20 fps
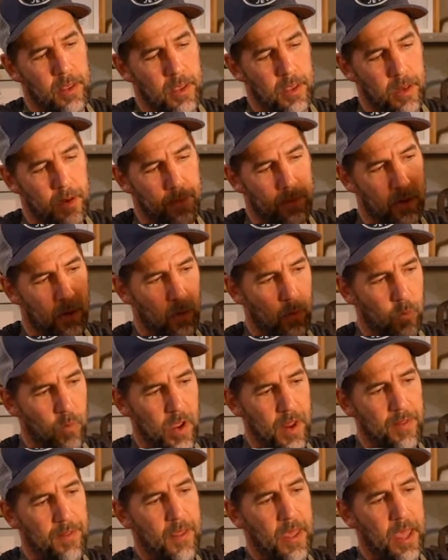I'm going to
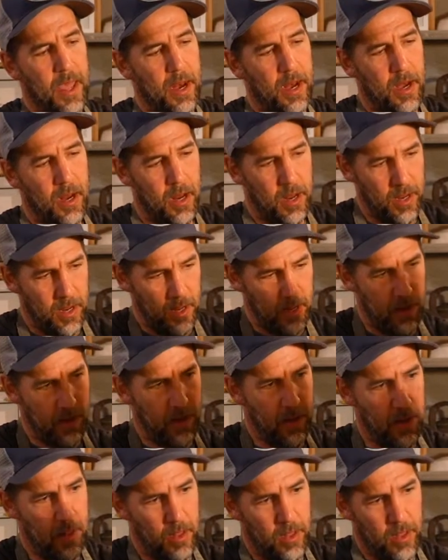wet that
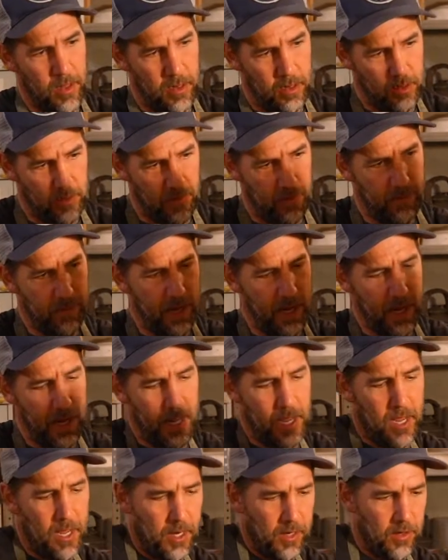so that my
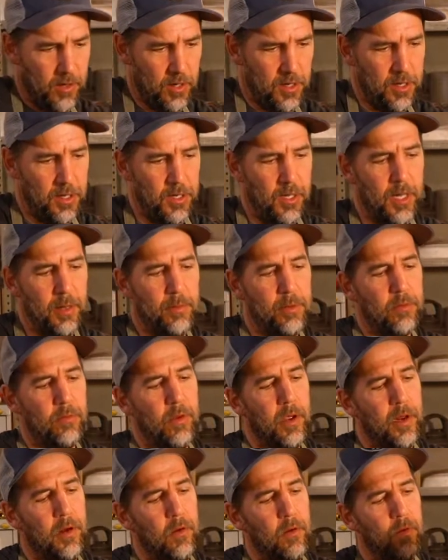hand just slips
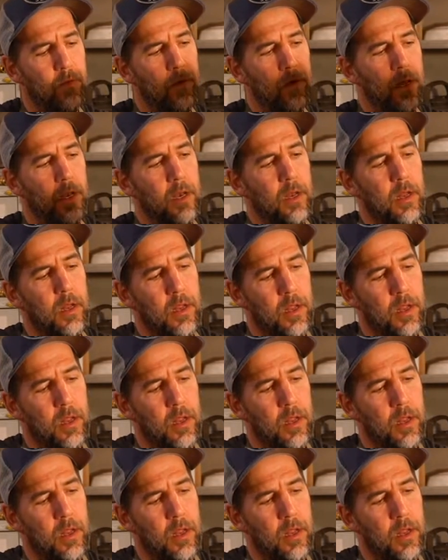right over it.